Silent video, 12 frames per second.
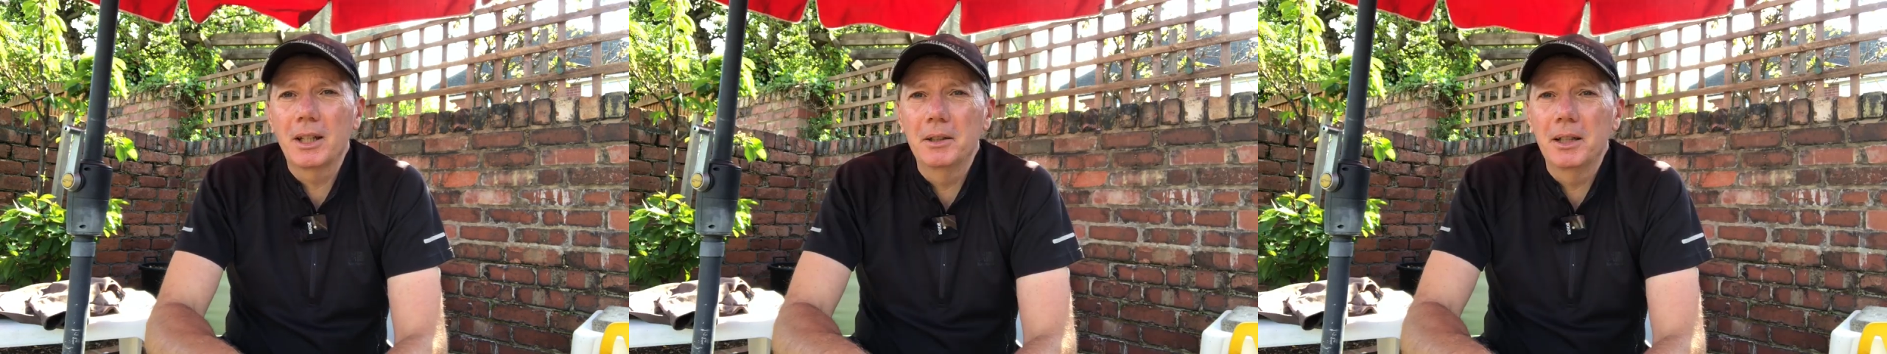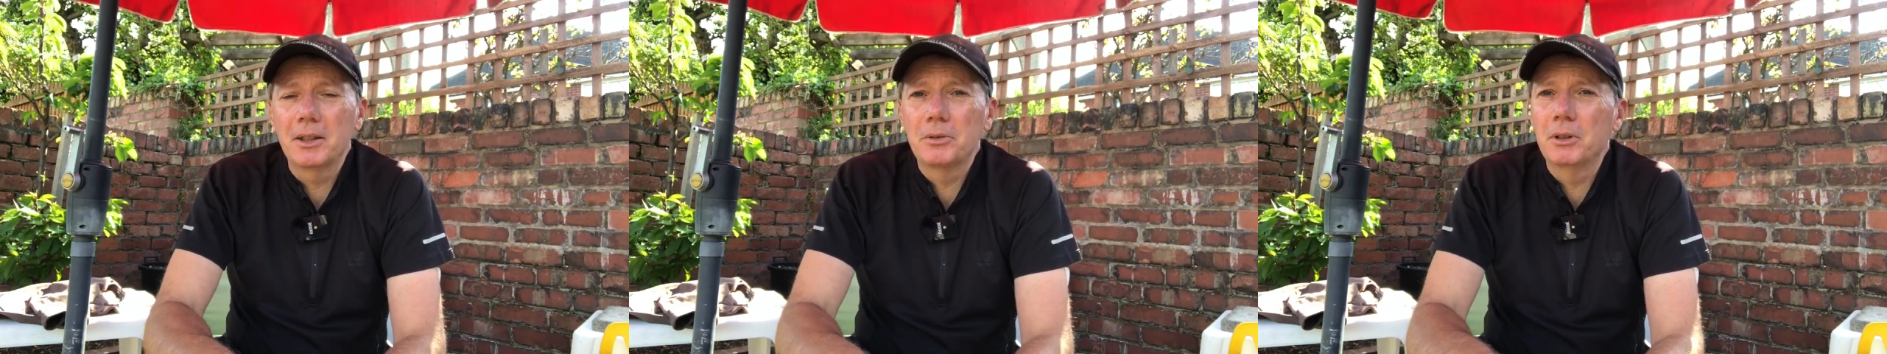
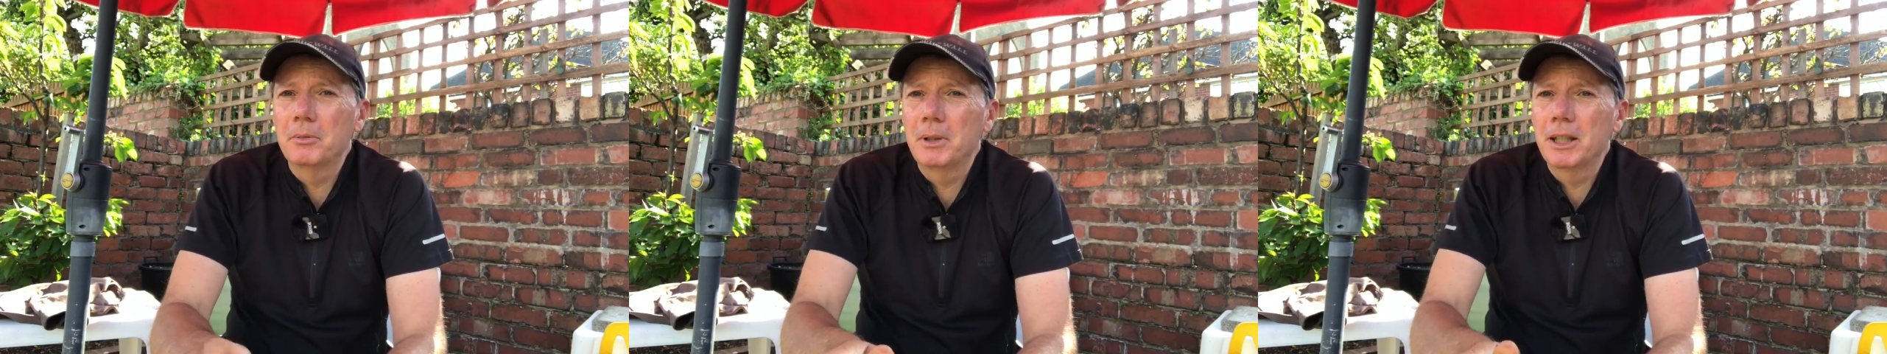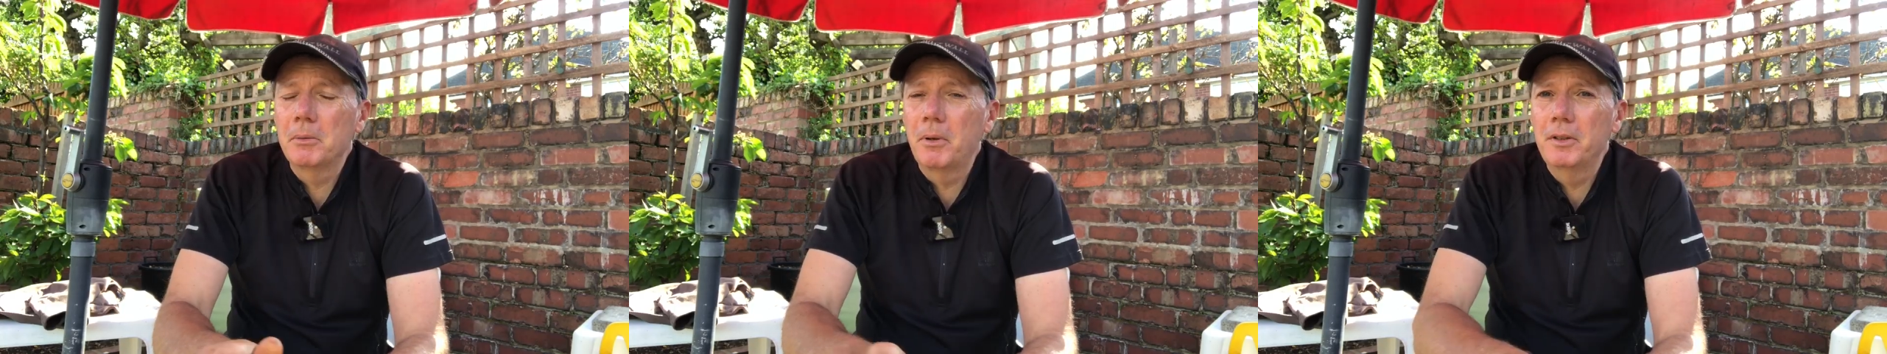And that's where I'm
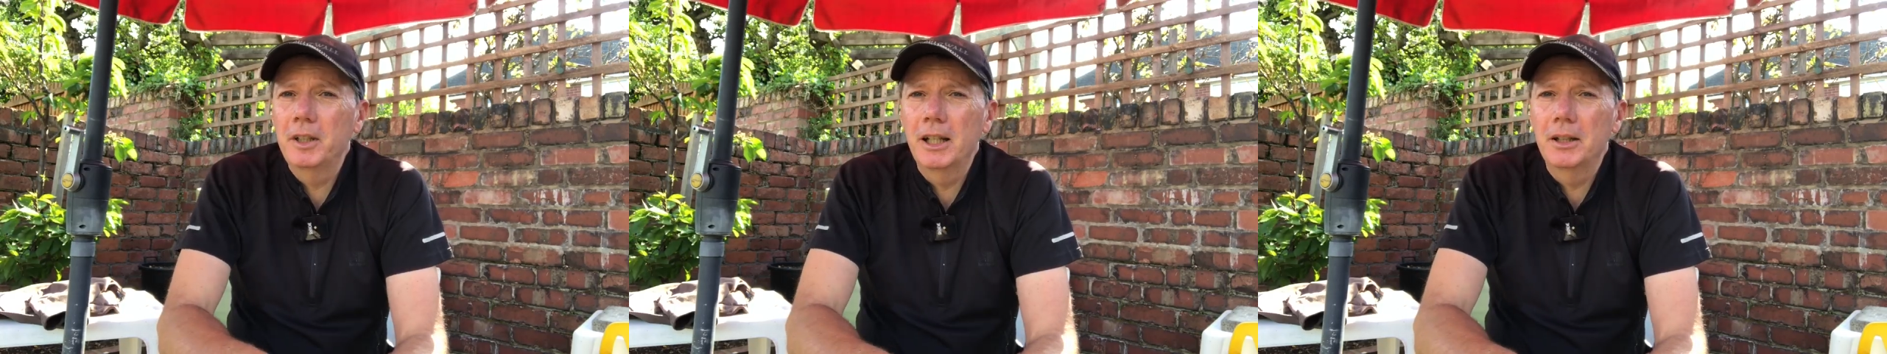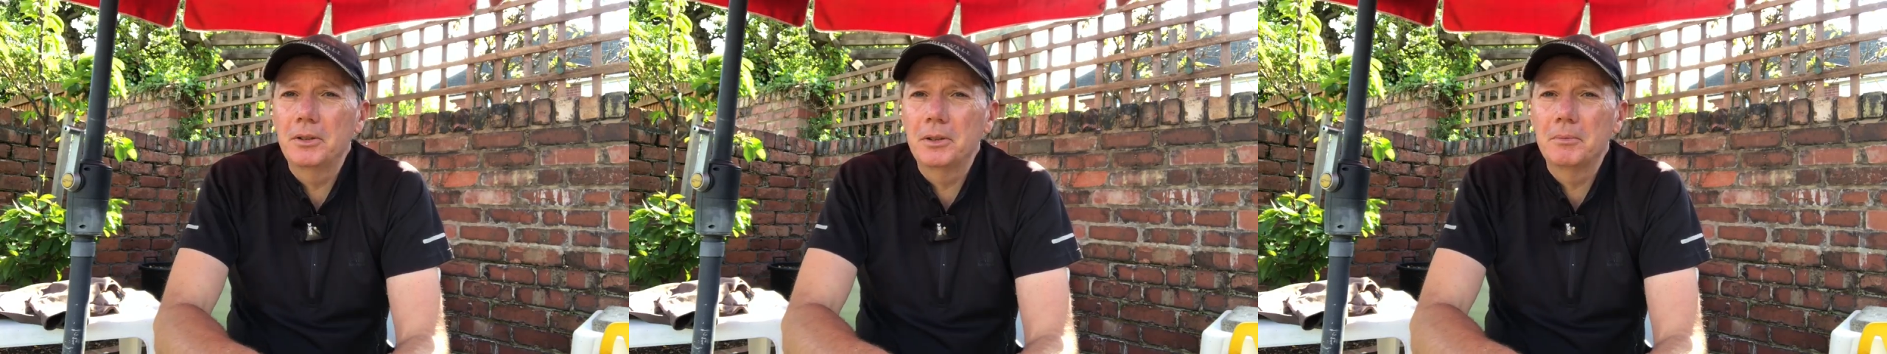making my
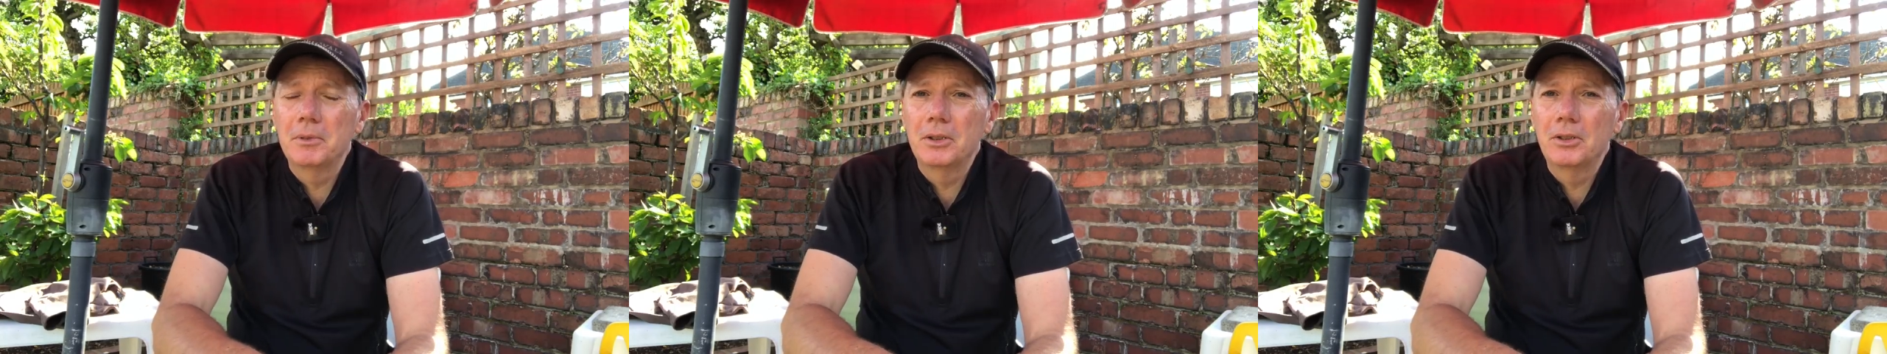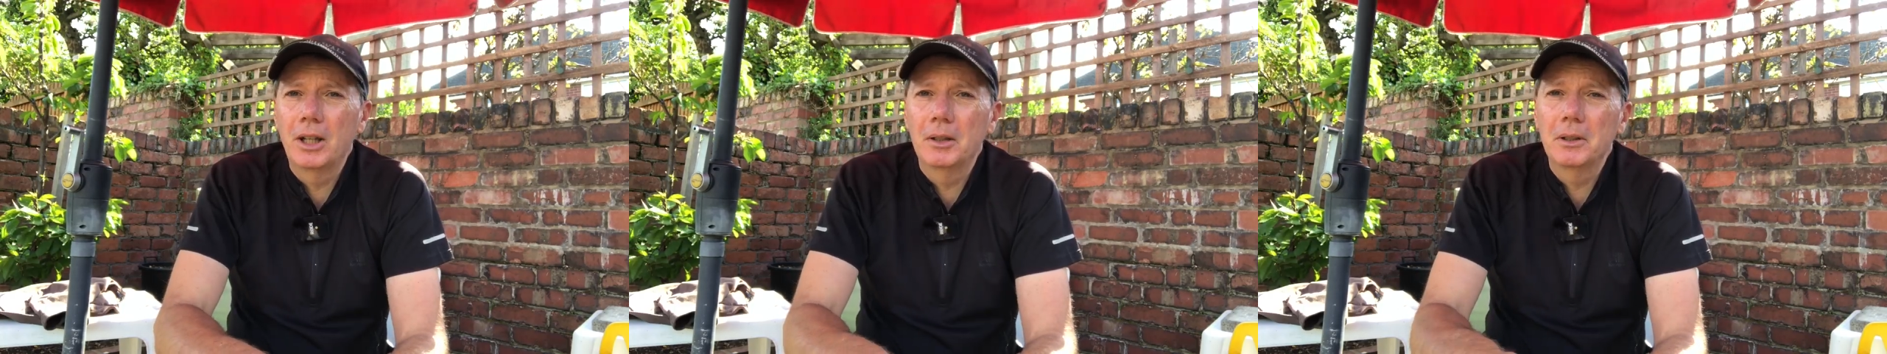videos.
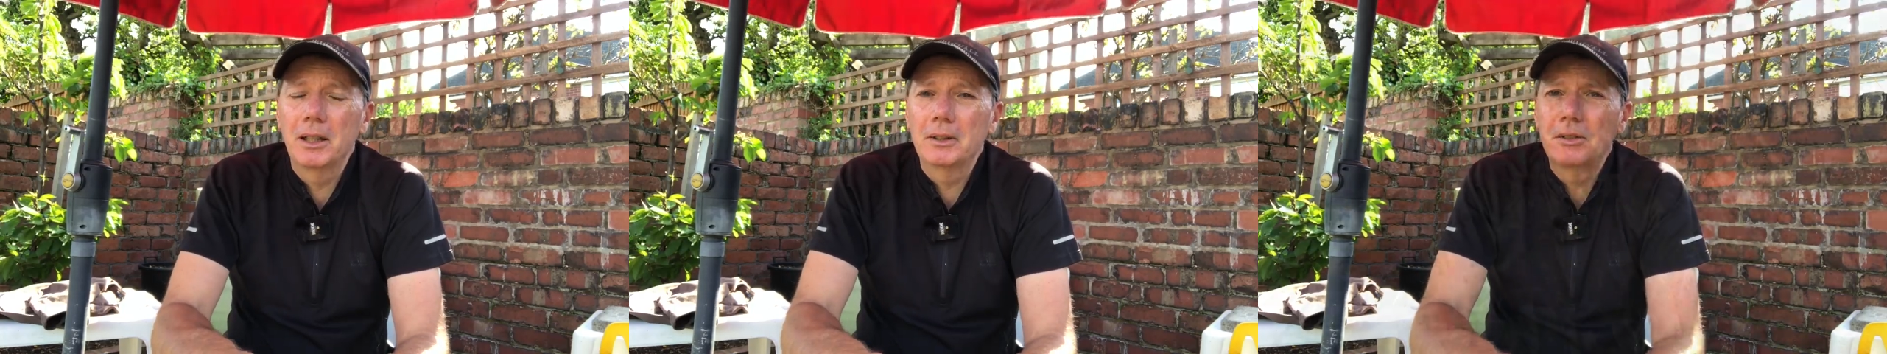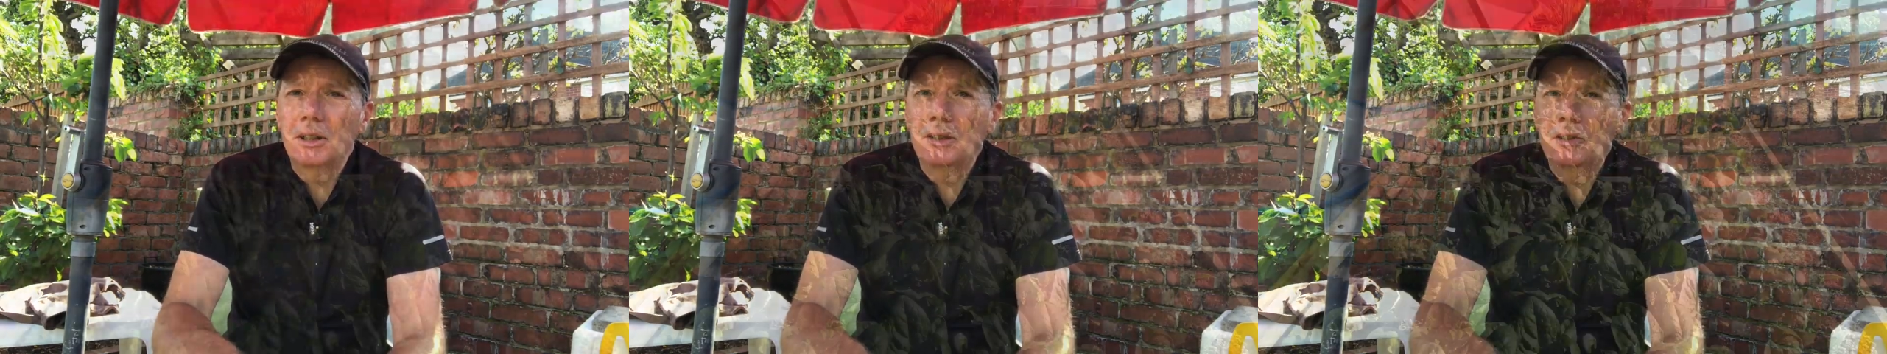So I'll see you